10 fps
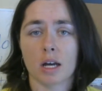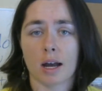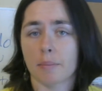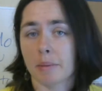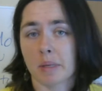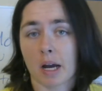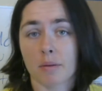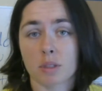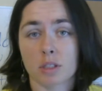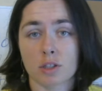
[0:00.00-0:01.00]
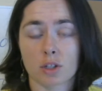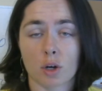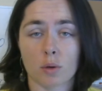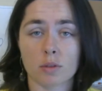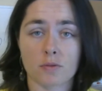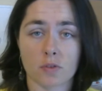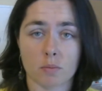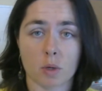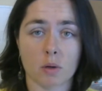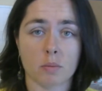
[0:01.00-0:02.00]
maybe I was your coach for
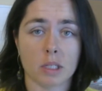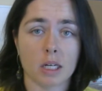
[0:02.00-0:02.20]
MOBE.